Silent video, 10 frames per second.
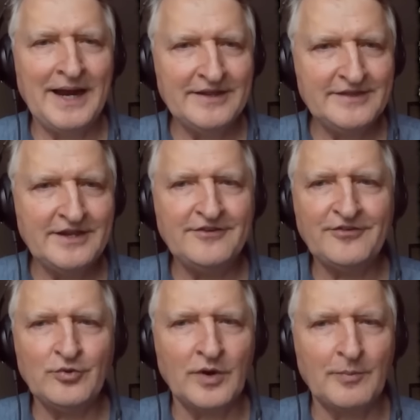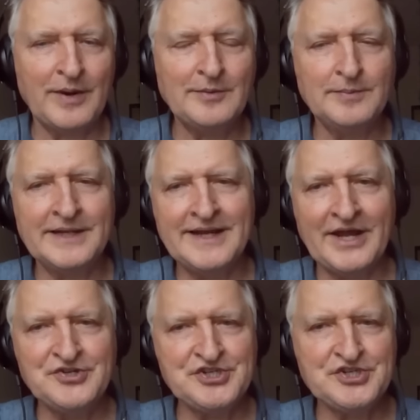by these who are probably
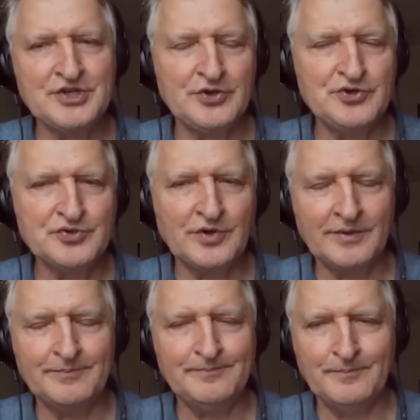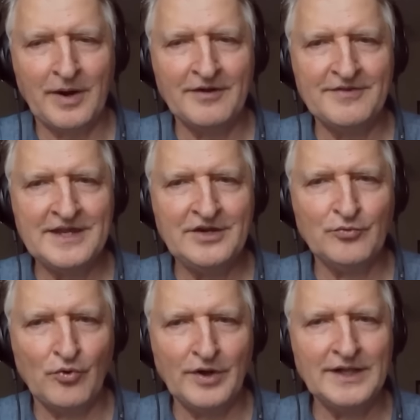not just those who are part of the
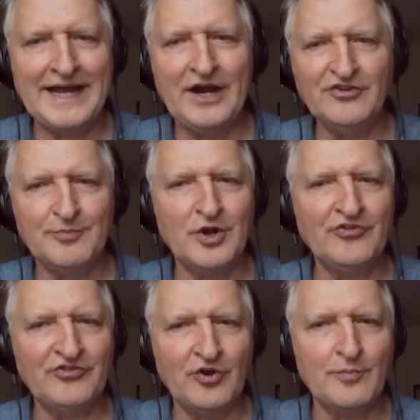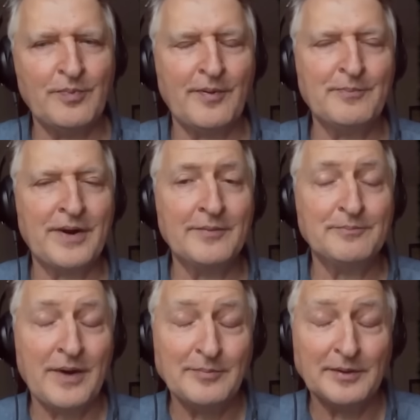royal house, but also
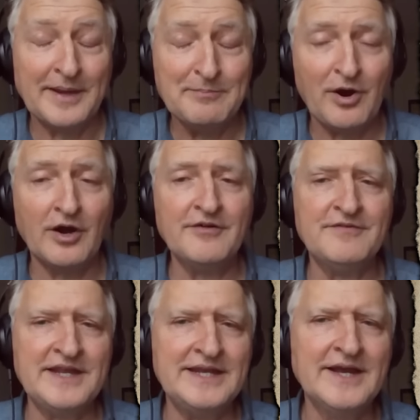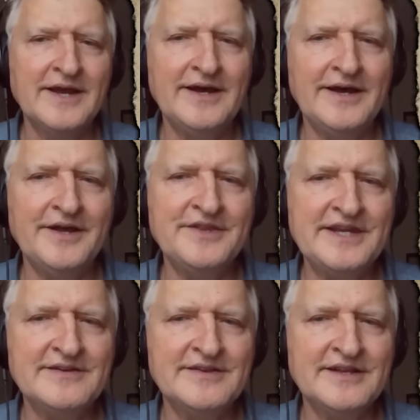probably part of
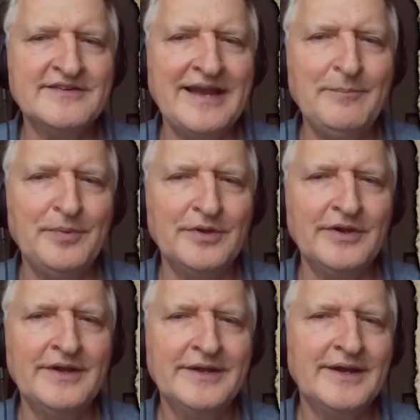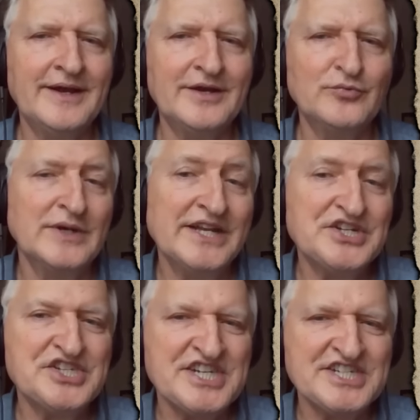the temple
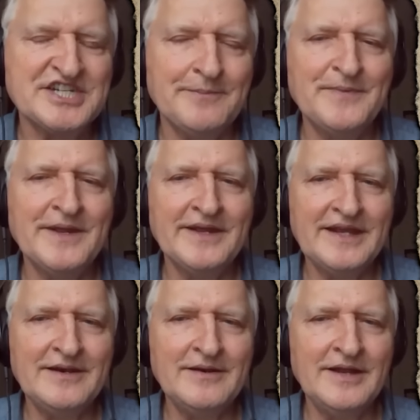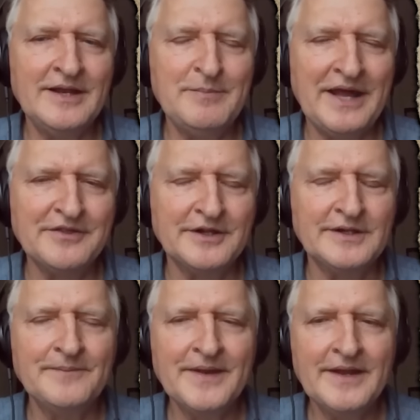religious system in
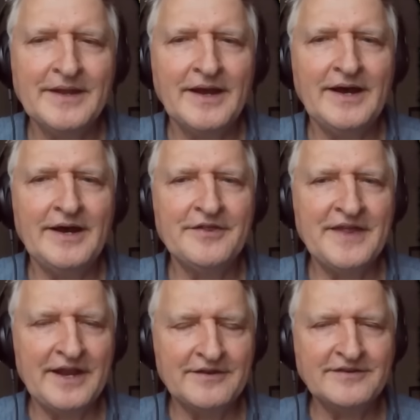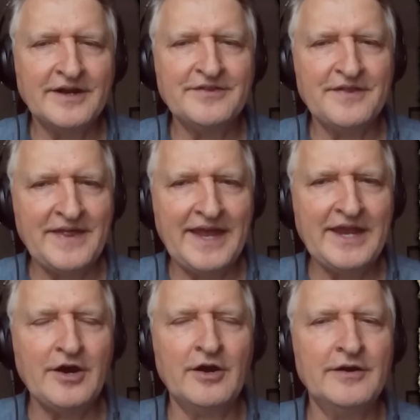Bethel. That
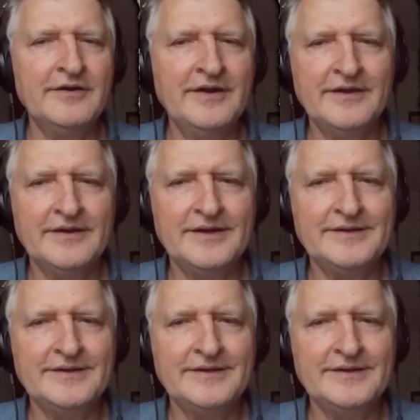they are